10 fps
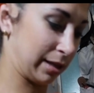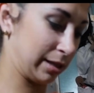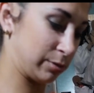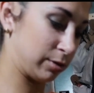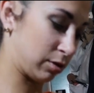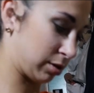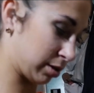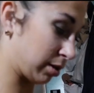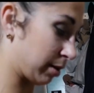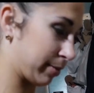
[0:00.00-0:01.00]
At least we know
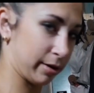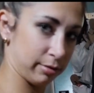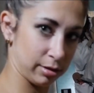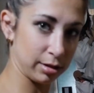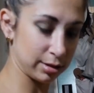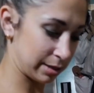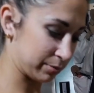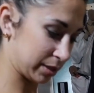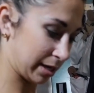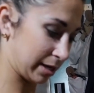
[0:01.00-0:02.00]
they're about the
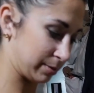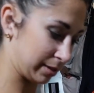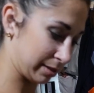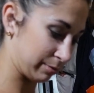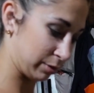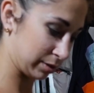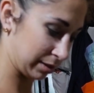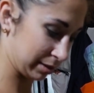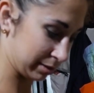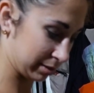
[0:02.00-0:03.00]
same size because I'm
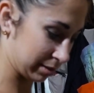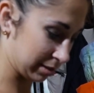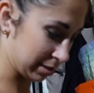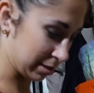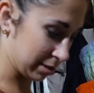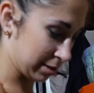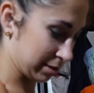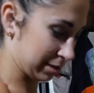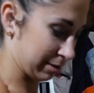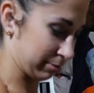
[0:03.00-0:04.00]
using this
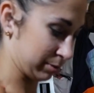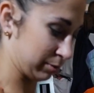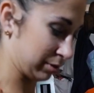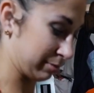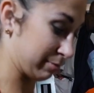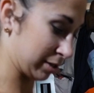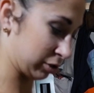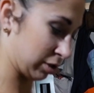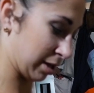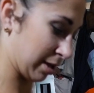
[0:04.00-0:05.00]
tablespoon to
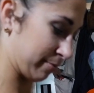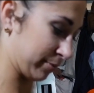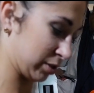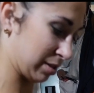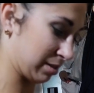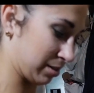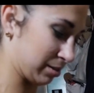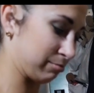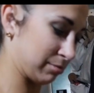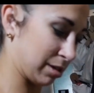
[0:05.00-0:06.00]
measure them so that
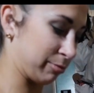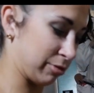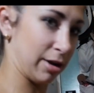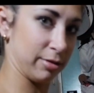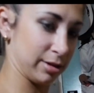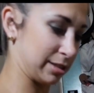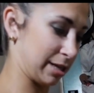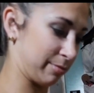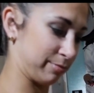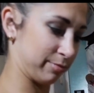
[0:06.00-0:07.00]
they're around the
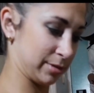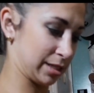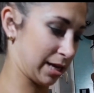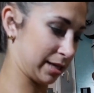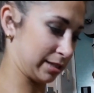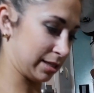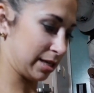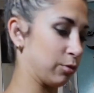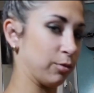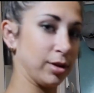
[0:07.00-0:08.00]
same size.
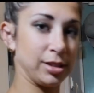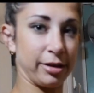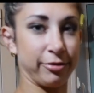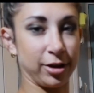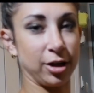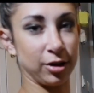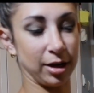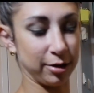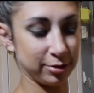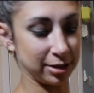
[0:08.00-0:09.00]
Once I figure
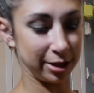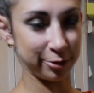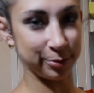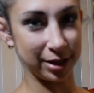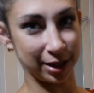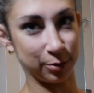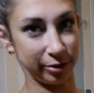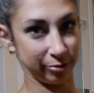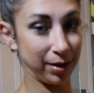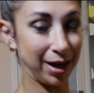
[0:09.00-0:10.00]
out how many
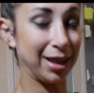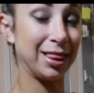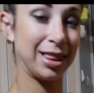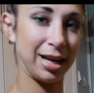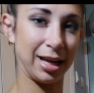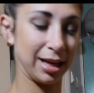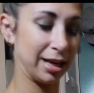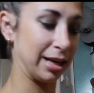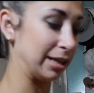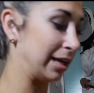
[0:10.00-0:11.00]
we've made, then I
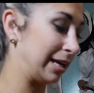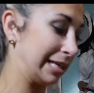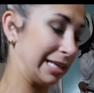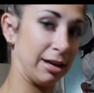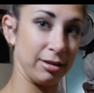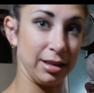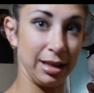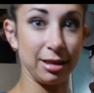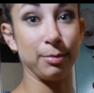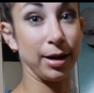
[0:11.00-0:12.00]
can
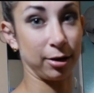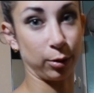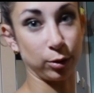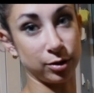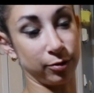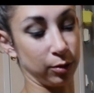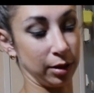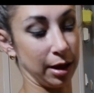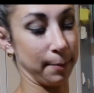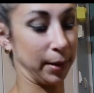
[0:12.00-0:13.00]
calculate the macros for
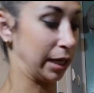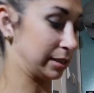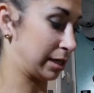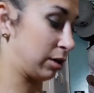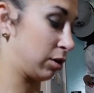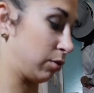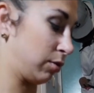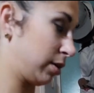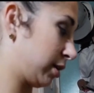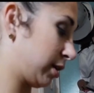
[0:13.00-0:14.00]
them because I
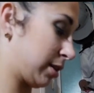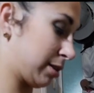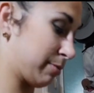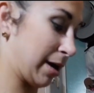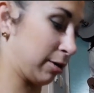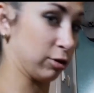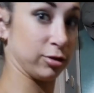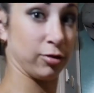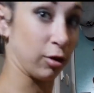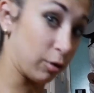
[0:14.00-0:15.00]
know the
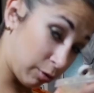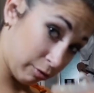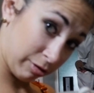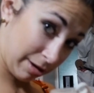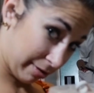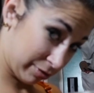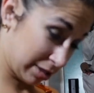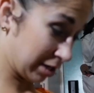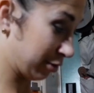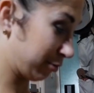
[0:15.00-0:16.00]
macros for the whole thing of
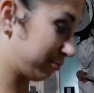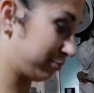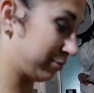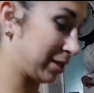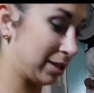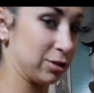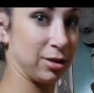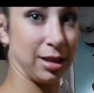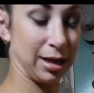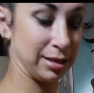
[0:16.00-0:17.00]
dough.
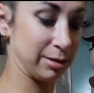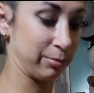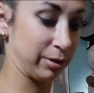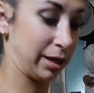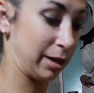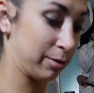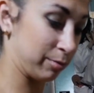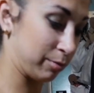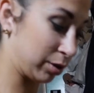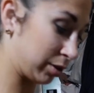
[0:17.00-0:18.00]
So then I simply
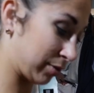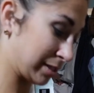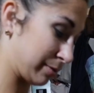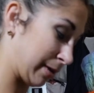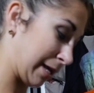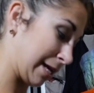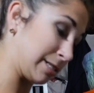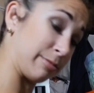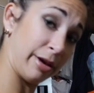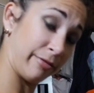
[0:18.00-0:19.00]
put the recipe
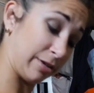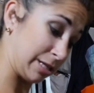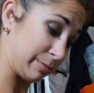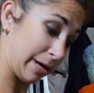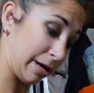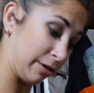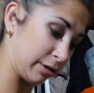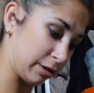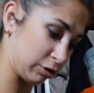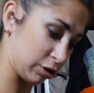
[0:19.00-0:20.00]
into my
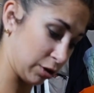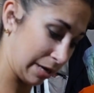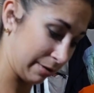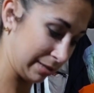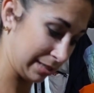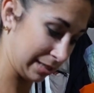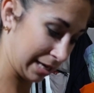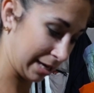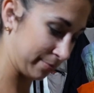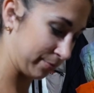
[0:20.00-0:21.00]
MyFitnessPal. I'll show you how I did
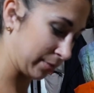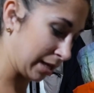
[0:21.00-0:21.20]
that.